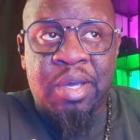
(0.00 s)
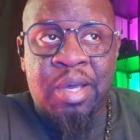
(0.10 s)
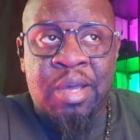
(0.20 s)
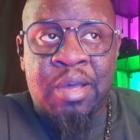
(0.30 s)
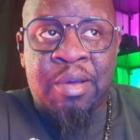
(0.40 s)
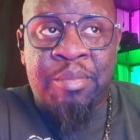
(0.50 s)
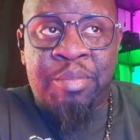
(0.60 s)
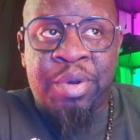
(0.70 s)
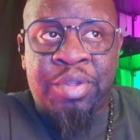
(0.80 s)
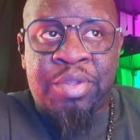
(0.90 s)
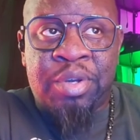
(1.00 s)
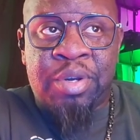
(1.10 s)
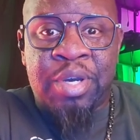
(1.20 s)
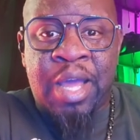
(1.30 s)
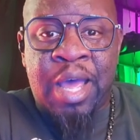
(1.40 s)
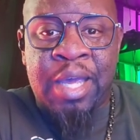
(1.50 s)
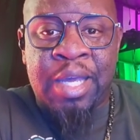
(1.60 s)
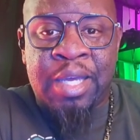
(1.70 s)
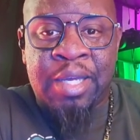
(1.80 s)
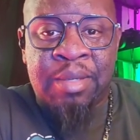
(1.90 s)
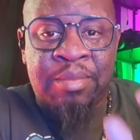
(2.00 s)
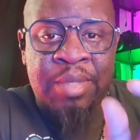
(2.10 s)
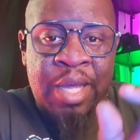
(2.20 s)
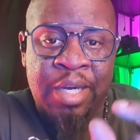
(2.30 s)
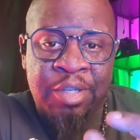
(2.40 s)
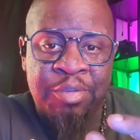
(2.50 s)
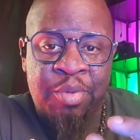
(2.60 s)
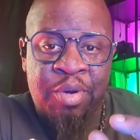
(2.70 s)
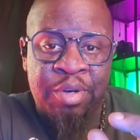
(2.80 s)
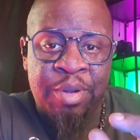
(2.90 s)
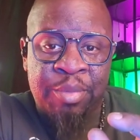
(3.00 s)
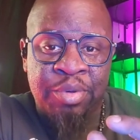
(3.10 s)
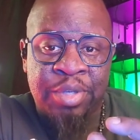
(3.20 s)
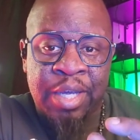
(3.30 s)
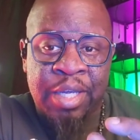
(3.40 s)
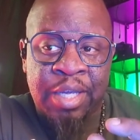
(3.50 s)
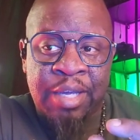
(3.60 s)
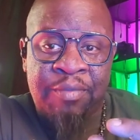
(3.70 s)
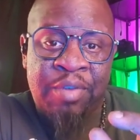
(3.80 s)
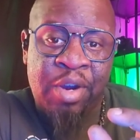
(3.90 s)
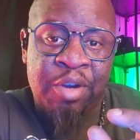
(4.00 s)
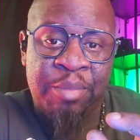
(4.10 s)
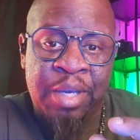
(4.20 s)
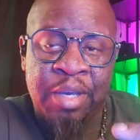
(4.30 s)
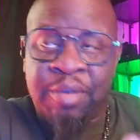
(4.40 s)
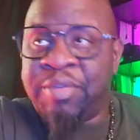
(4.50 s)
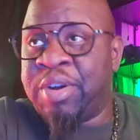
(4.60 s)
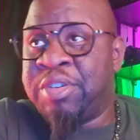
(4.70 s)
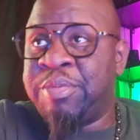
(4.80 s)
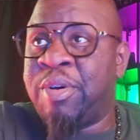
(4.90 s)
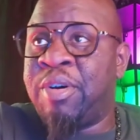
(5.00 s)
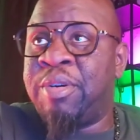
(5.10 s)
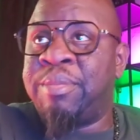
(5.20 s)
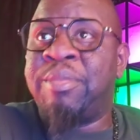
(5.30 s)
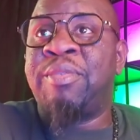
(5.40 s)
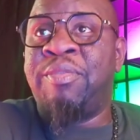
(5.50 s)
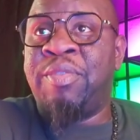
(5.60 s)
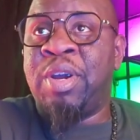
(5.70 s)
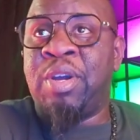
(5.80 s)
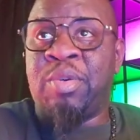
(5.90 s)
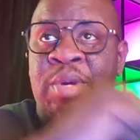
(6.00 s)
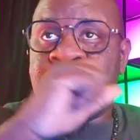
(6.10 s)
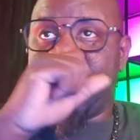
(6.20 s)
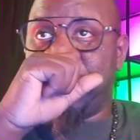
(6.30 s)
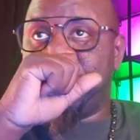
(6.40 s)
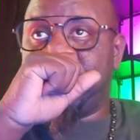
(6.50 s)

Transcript: but they're not in tiny small numbers that can get very big or very small very quickly.